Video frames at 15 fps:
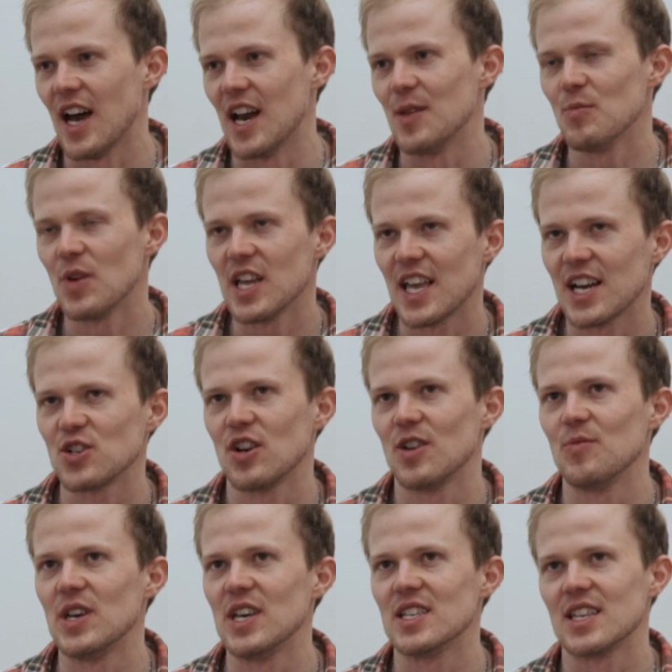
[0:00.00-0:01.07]
and it might
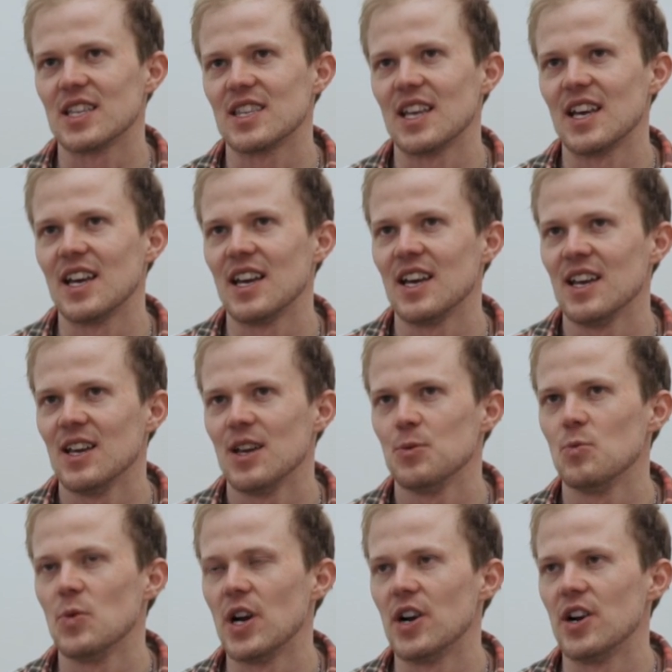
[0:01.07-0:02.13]
actually be that the
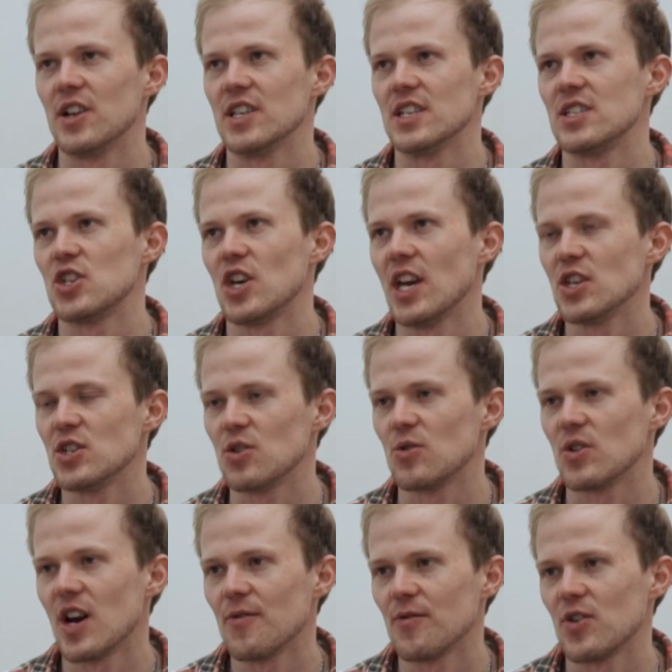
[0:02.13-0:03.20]
where this change
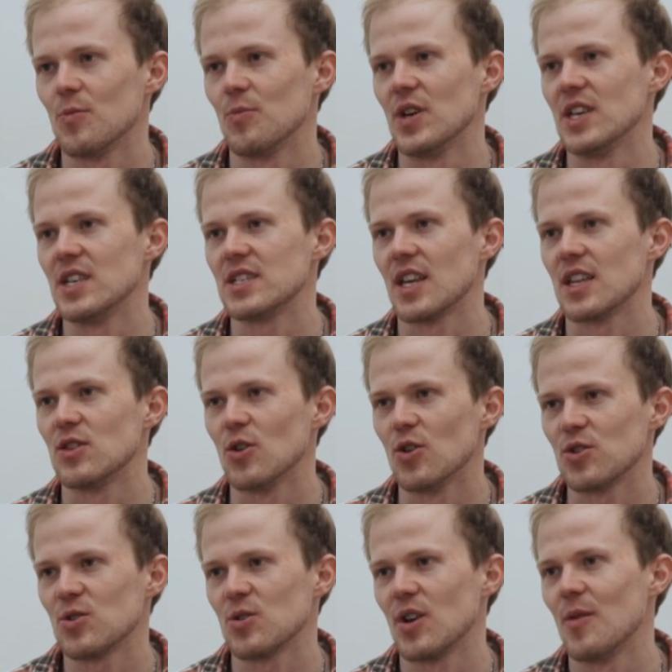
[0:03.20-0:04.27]
could come from is that
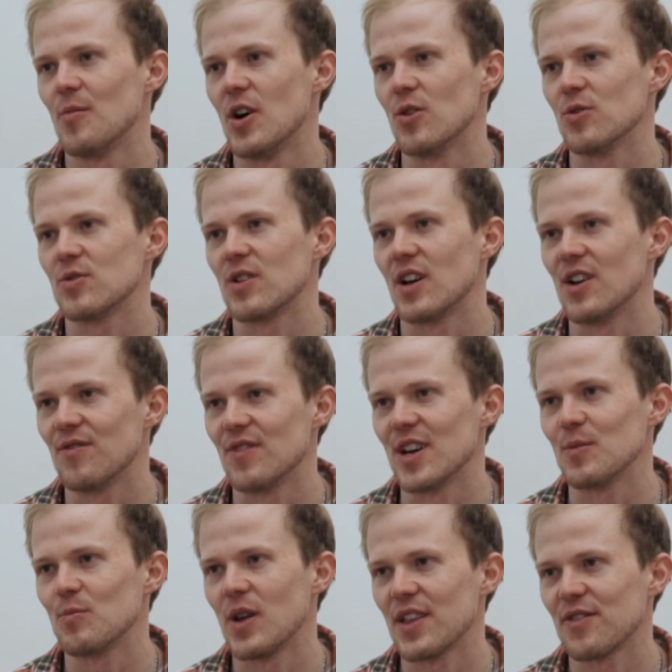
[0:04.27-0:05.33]
not about kind of
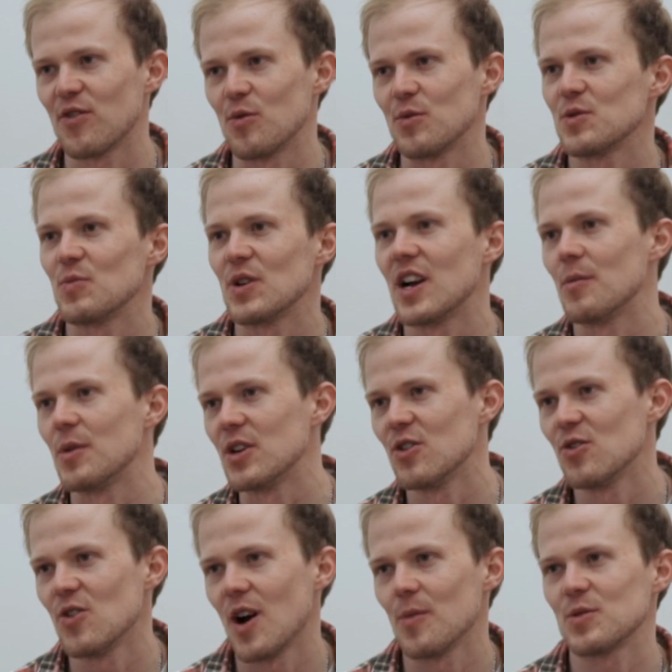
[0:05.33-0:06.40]
like platforms becoming
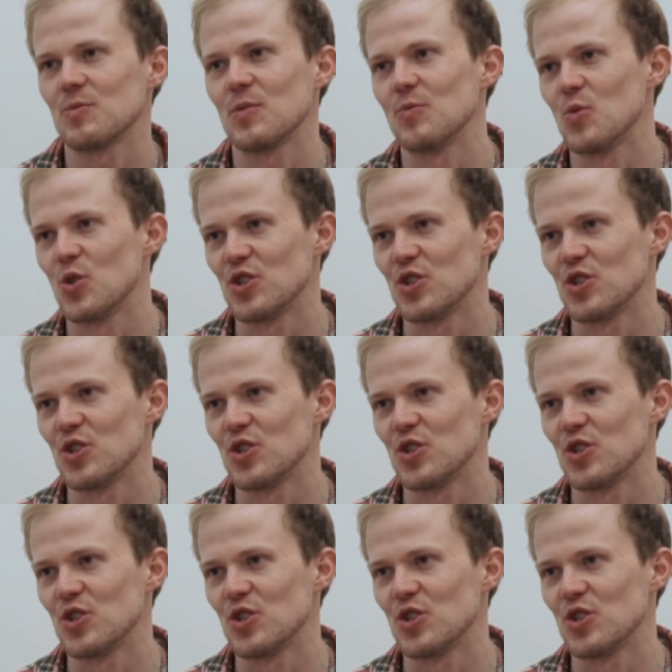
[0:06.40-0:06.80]
co-ops, but